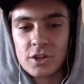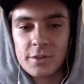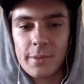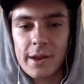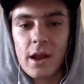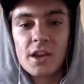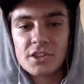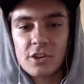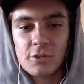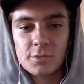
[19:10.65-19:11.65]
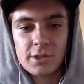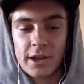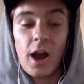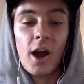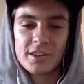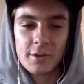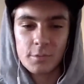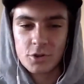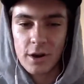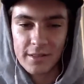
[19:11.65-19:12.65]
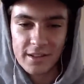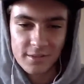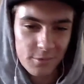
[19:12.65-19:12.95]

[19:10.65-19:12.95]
to make ice cubes, like ice cube tray. That's what